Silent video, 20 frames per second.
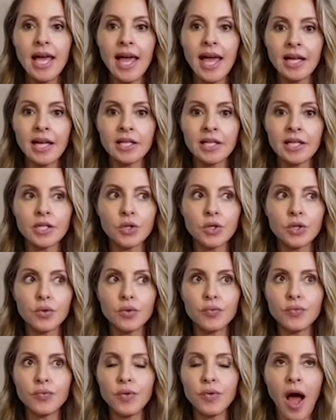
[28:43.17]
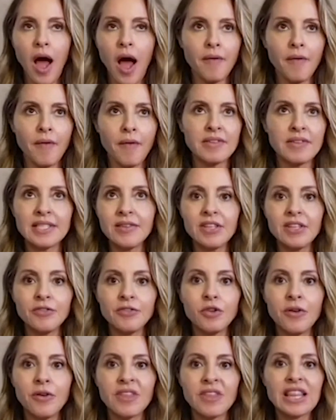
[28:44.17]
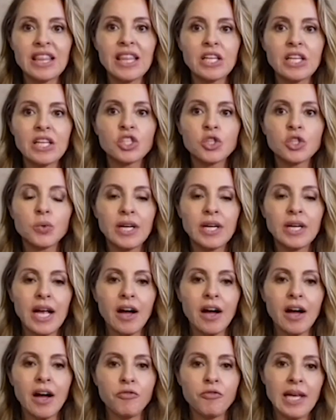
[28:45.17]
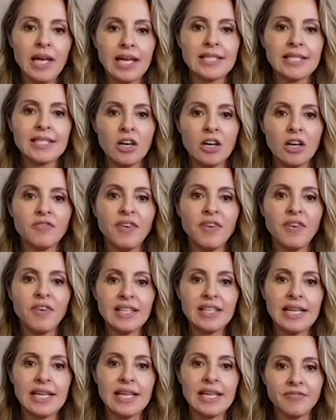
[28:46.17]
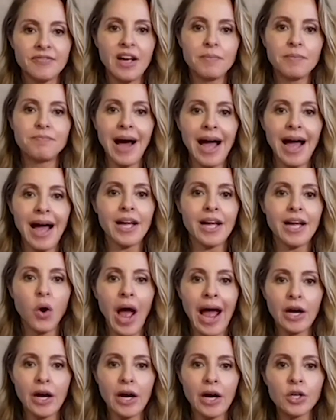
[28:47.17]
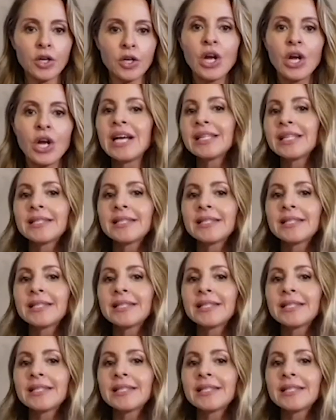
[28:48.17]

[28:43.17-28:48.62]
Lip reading: And obviously, even if you have the luxury of being a self-identified biohacker,